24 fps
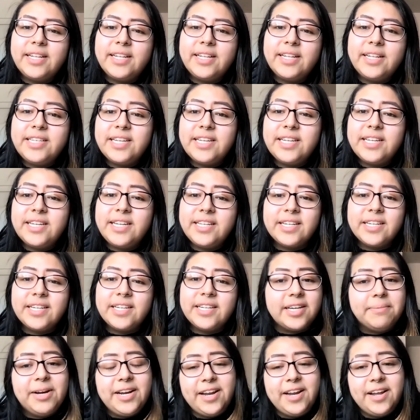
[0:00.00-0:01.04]
least like the
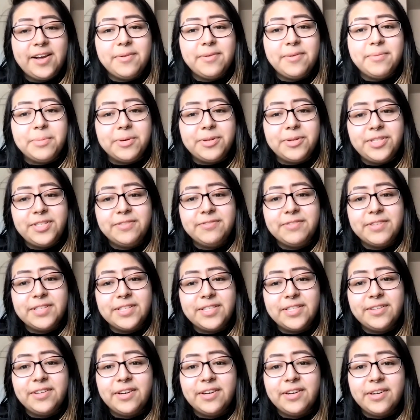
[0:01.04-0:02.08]
club right now, most
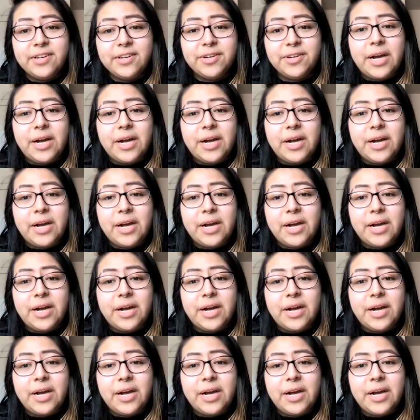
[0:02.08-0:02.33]
of us are